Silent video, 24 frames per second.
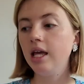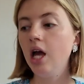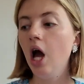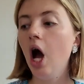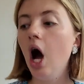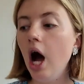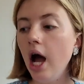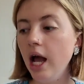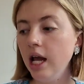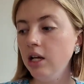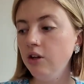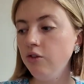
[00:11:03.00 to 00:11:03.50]

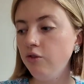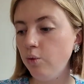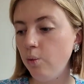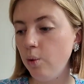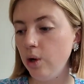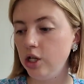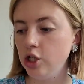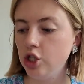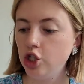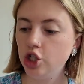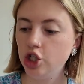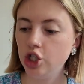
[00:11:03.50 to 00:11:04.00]
kind of
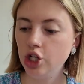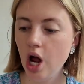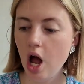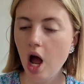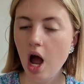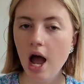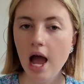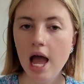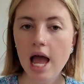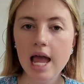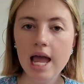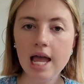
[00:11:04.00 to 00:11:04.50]
wish
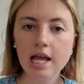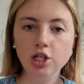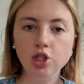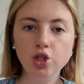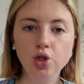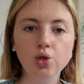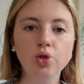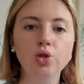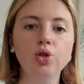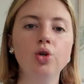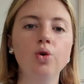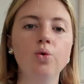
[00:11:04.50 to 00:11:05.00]
I
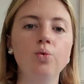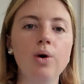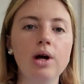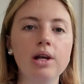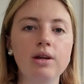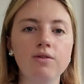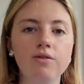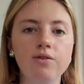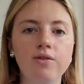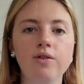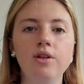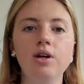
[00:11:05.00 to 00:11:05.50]
took one of